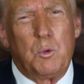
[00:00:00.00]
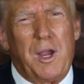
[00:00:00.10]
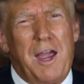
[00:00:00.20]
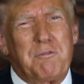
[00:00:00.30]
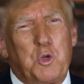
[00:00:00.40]

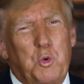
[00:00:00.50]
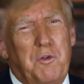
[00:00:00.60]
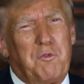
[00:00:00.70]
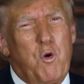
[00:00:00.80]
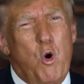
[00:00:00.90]
We have to
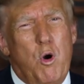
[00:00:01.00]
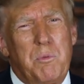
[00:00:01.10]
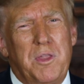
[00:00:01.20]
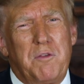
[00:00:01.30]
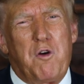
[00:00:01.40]

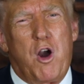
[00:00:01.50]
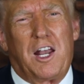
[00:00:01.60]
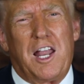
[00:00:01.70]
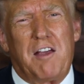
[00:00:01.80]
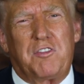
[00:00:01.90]
reform the
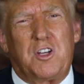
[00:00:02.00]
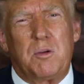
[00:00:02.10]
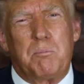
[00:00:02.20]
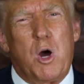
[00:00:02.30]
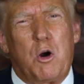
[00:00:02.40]
far-left
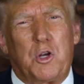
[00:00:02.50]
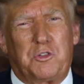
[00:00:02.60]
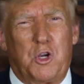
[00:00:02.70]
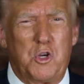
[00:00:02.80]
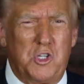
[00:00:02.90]
bar
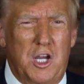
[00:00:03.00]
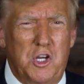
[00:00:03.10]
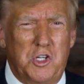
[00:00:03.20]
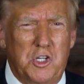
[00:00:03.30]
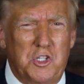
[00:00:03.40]

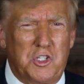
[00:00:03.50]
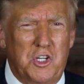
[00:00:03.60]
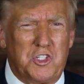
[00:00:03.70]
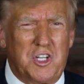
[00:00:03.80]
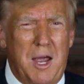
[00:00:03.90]
associations
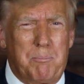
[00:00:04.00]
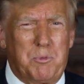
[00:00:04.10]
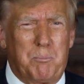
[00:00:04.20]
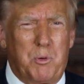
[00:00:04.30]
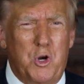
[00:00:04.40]
and stop
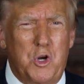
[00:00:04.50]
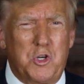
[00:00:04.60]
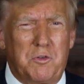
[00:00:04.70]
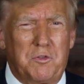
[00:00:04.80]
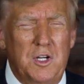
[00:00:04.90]
the
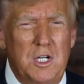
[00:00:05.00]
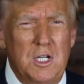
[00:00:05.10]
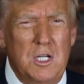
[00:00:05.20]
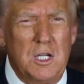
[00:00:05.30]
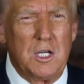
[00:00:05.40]
purge of
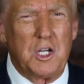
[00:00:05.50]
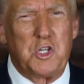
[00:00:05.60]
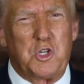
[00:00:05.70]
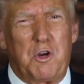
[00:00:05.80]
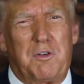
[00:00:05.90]

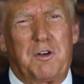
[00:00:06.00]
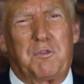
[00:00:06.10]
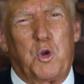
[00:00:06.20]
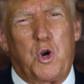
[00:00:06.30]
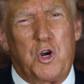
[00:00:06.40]

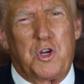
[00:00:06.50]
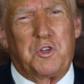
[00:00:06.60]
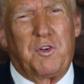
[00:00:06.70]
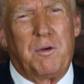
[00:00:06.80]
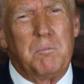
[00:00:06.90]
conservative
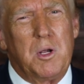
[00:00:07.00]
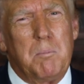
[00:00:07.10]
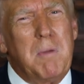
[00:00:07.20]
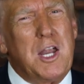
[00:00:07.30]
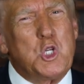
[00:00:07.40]
lawyers from
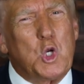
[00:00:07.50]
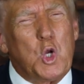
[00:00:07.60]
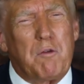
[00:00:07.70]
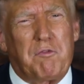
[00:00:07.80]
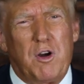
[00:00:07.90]
major
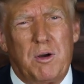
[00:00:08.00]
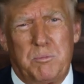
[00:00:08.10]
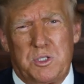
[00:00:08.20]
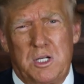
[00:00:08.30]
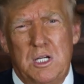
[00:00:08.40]
law
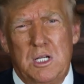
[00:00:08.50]
firms.